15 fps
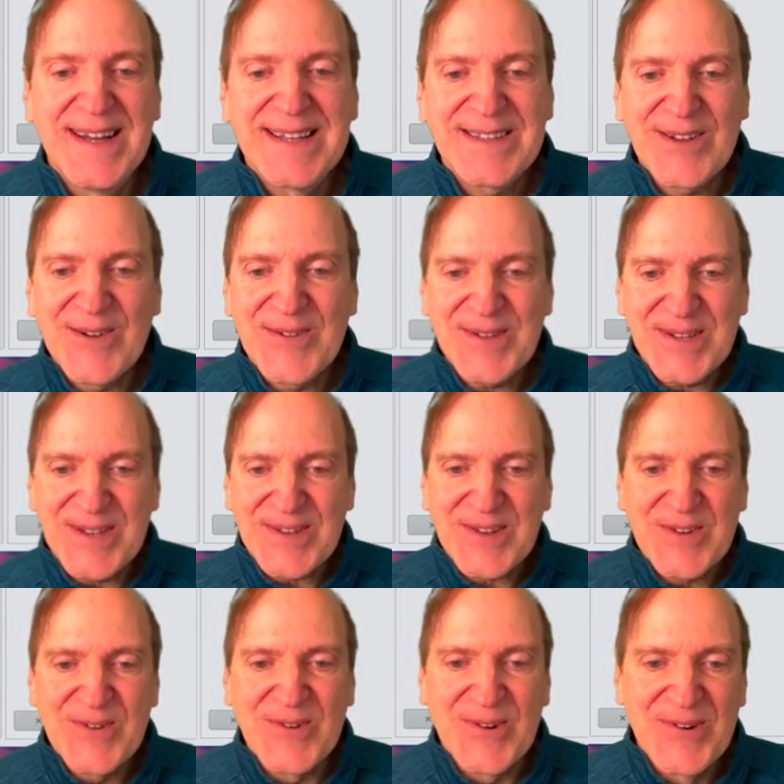So this is
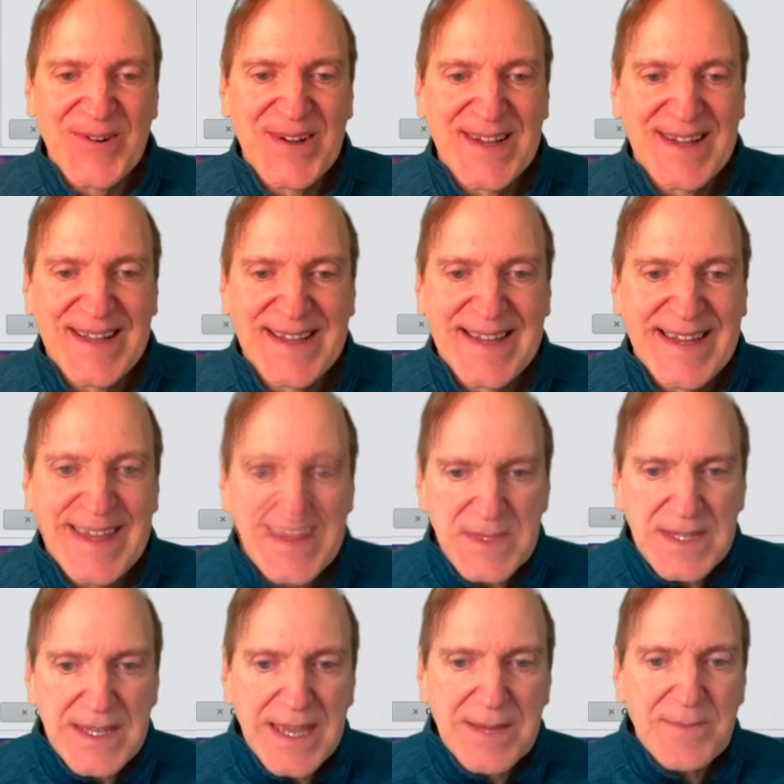cool.
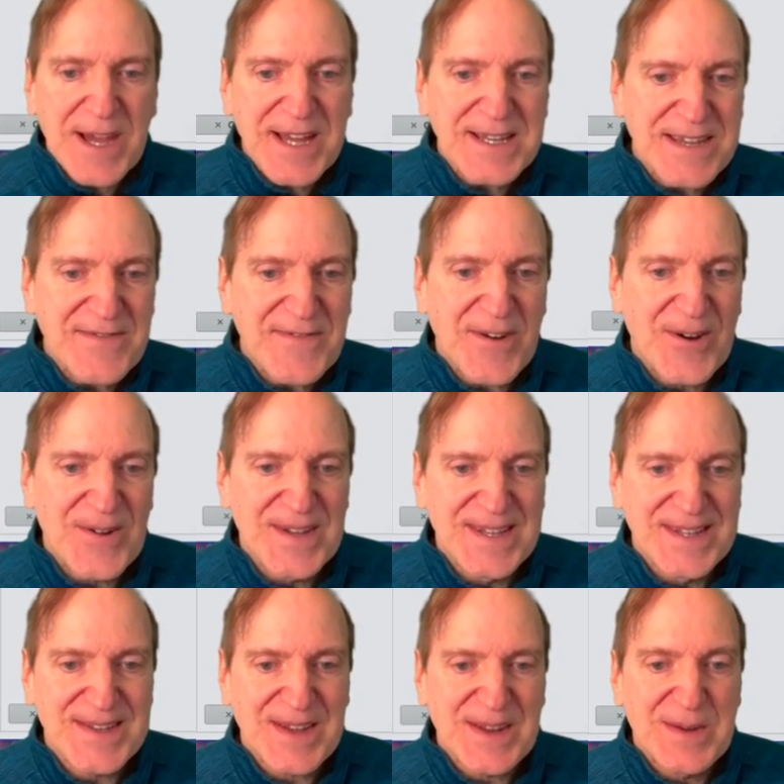And by default,
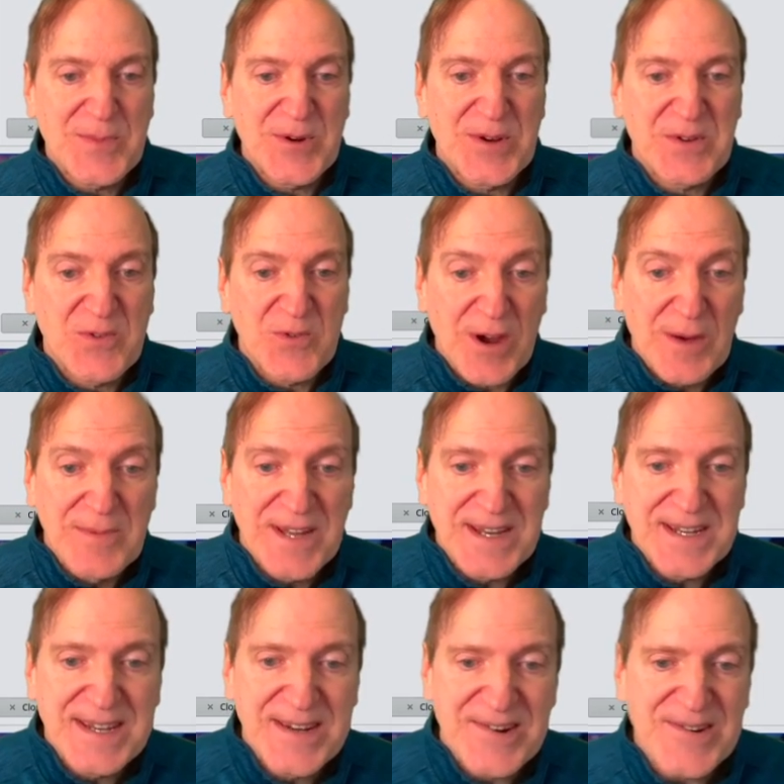it's going to put grub
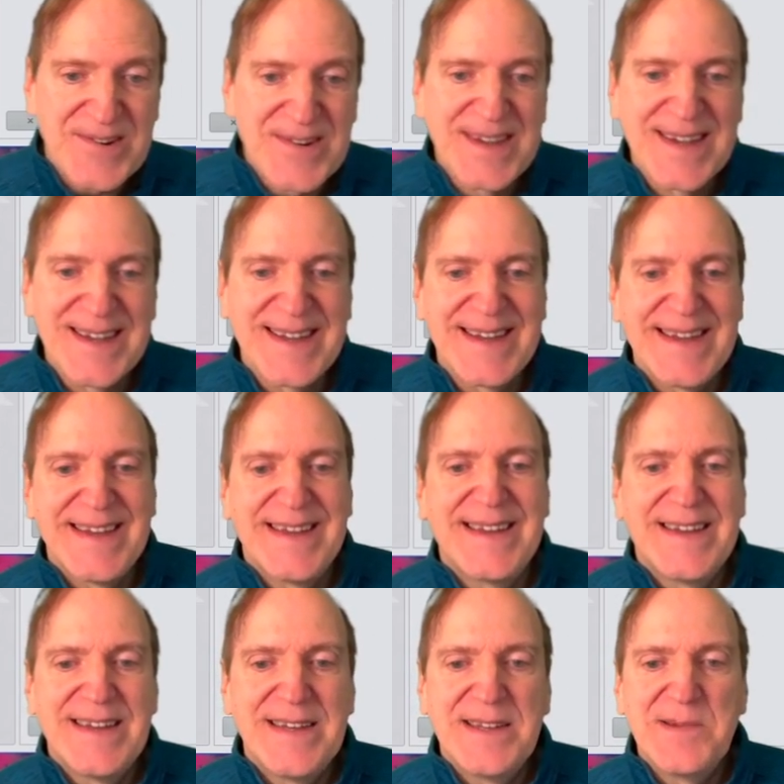in here.
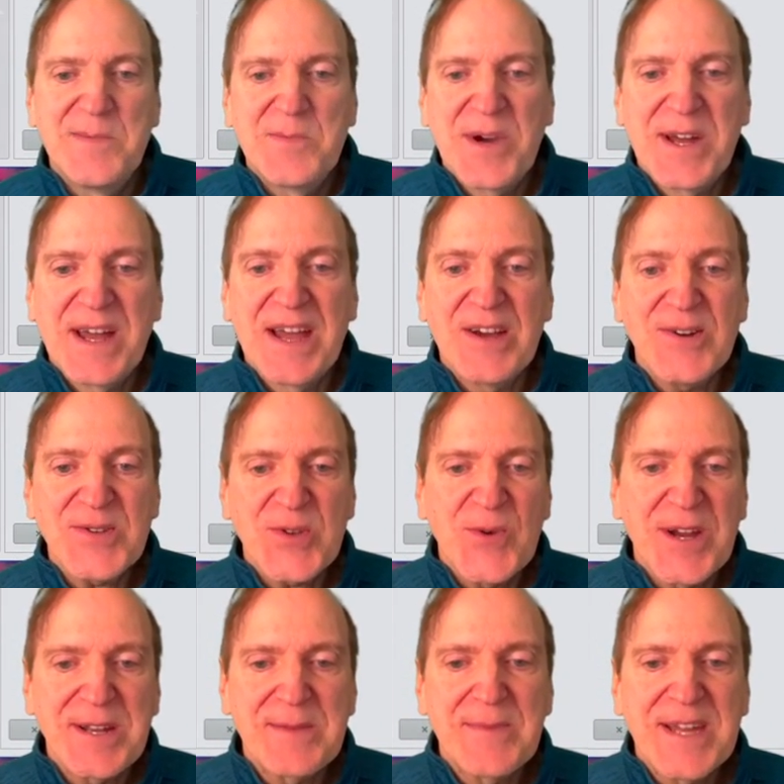But I also
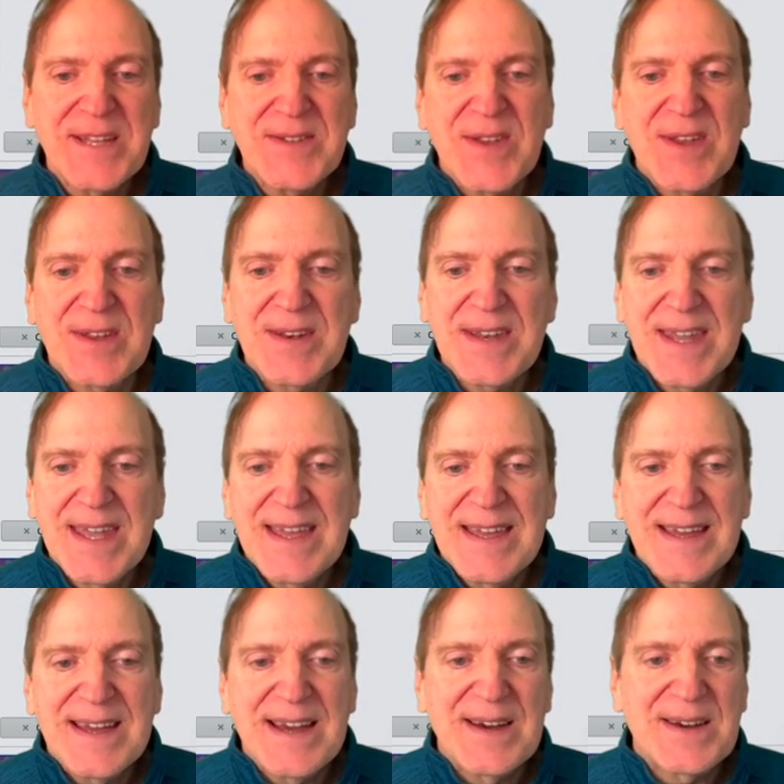want to mention,
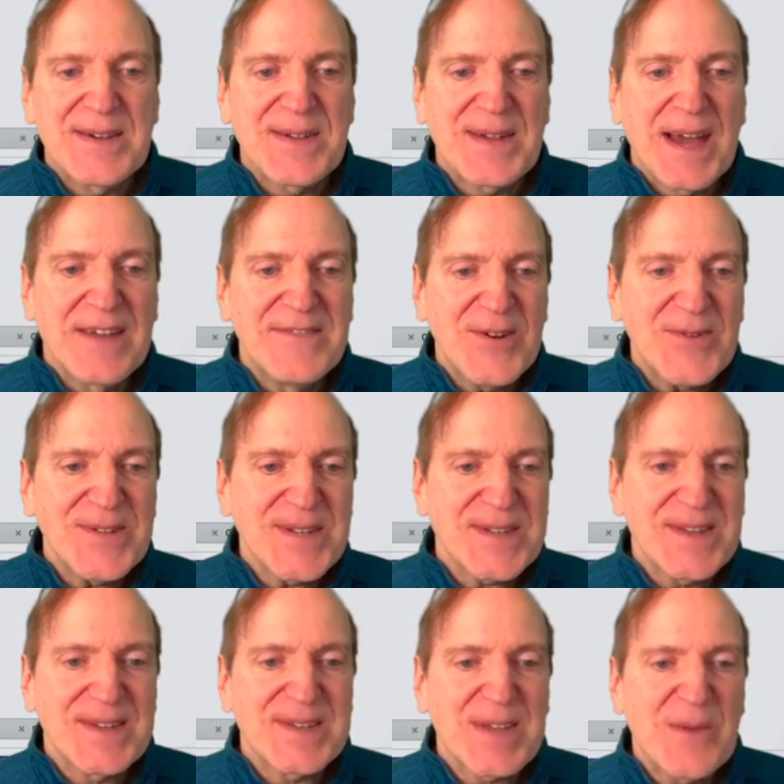uh, I've noticed
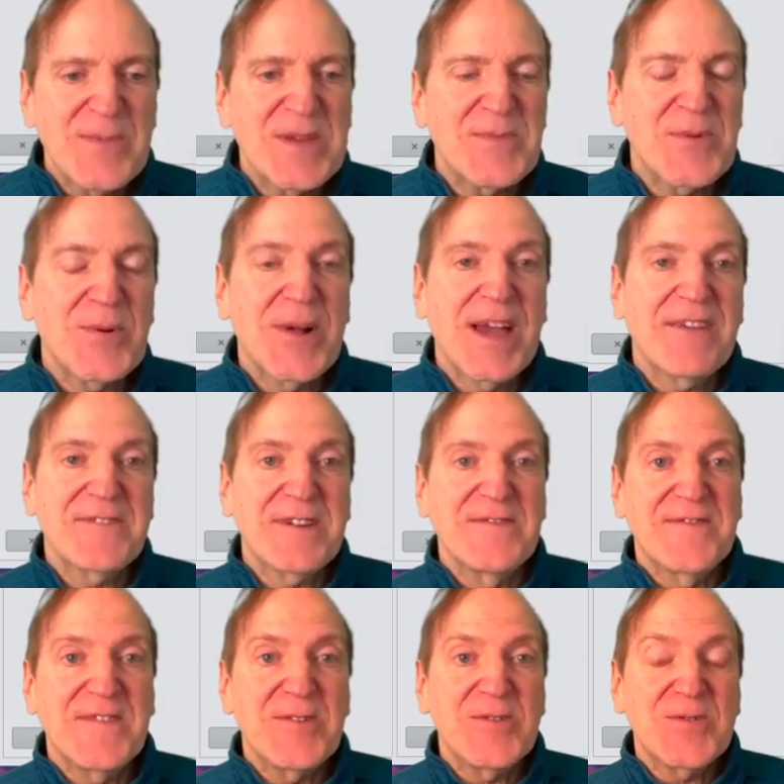that some people have
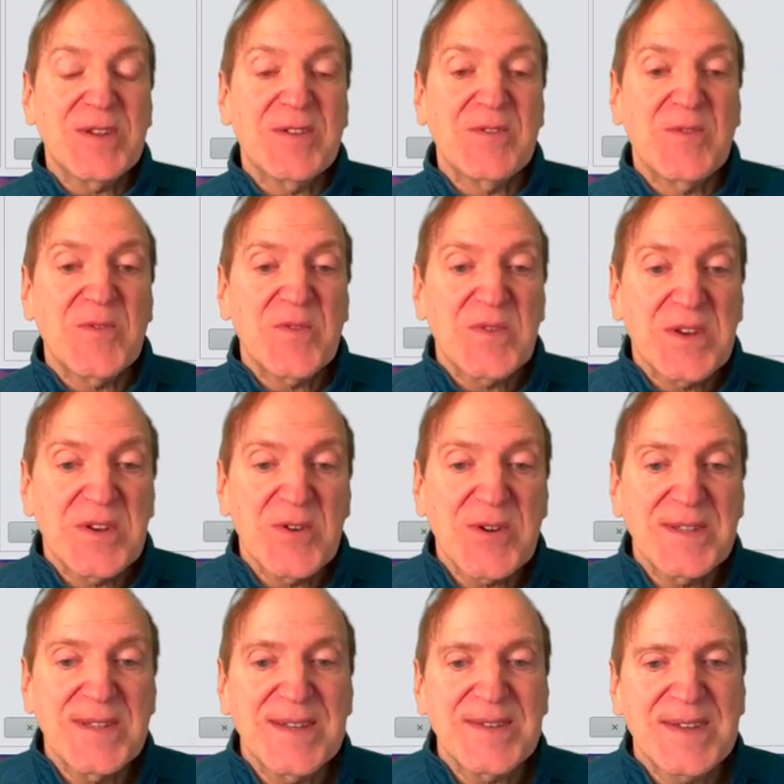confusion
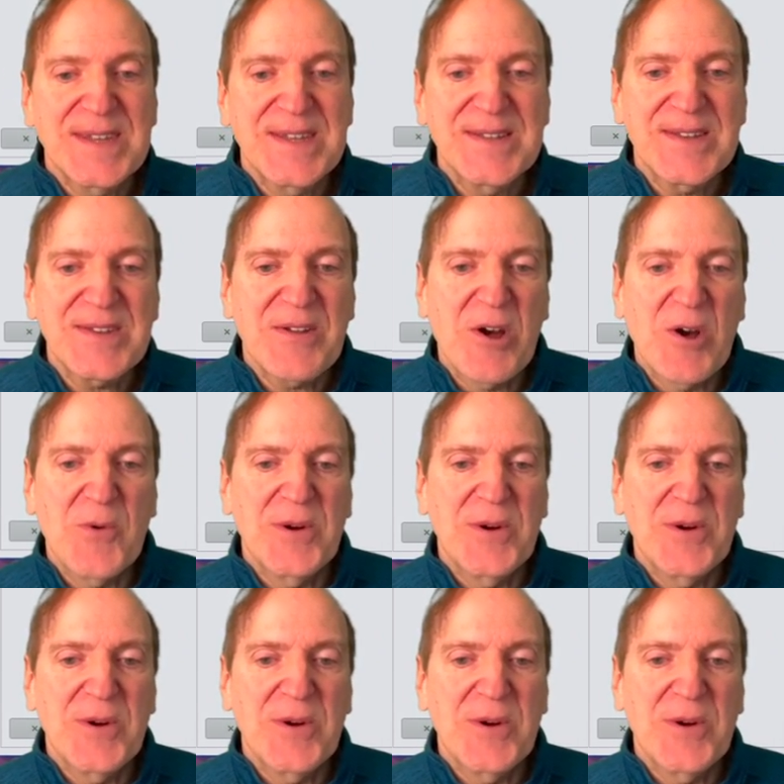during this install.